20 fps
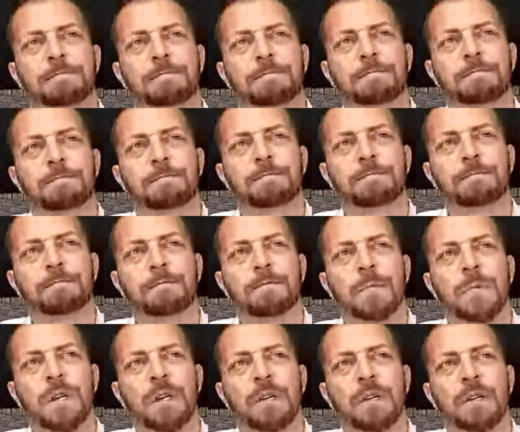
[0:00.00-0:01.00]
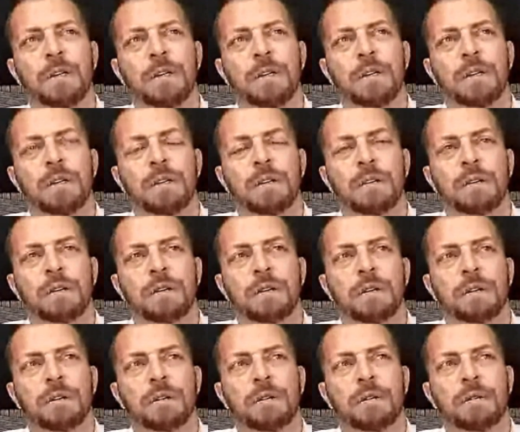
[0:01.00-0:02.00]

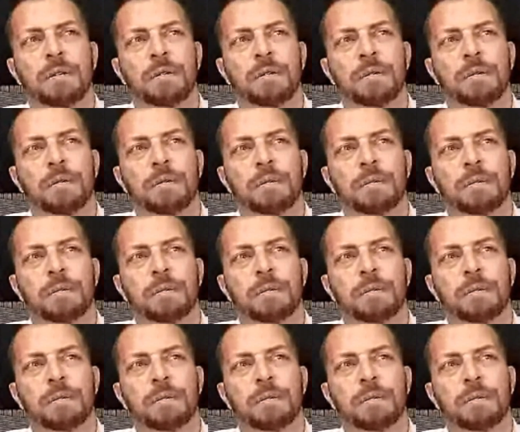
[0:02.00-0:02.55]
Nothing is said.